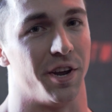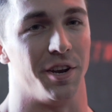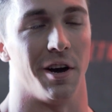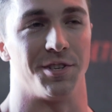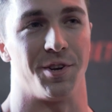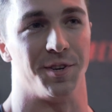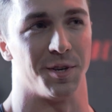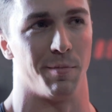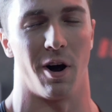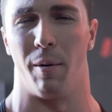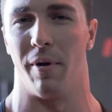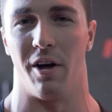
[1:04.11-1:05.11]
You can also use a
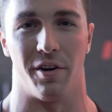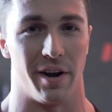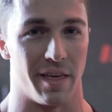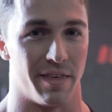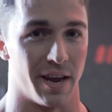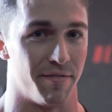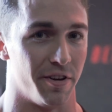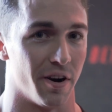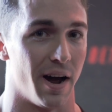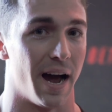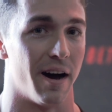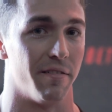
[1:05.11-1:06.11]
barbell or anything if you
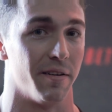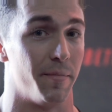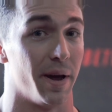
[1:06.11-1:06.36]
don't have a